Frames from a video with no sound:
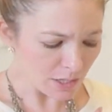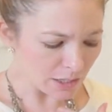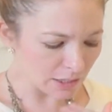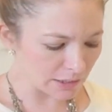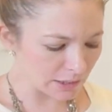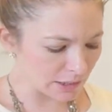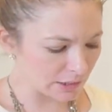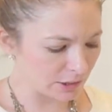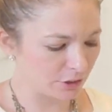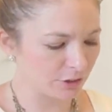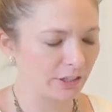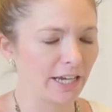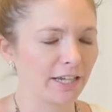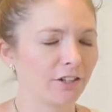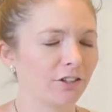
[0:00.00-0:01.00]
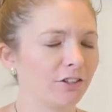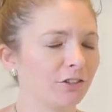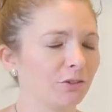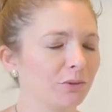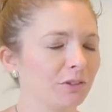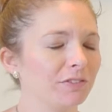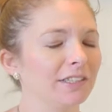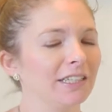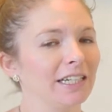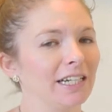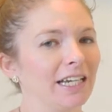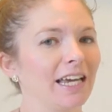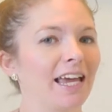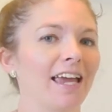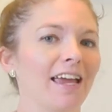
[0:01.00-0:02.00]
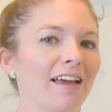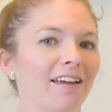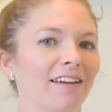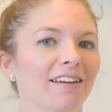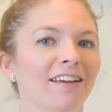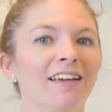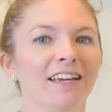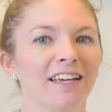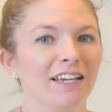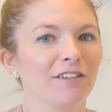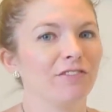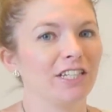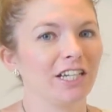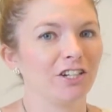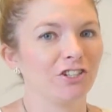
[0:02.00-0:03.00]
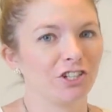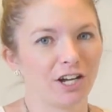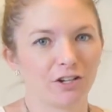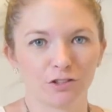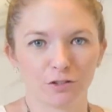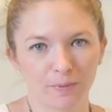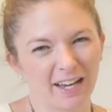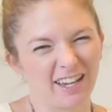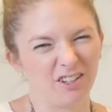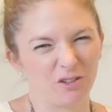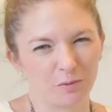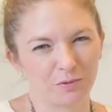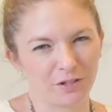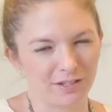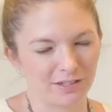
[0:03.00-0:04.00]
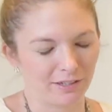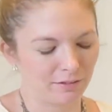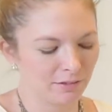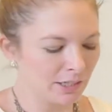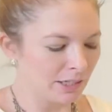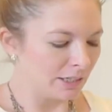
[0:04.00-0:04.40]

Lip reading: It's considered like you're sort of sending an invitation out to buy you a present.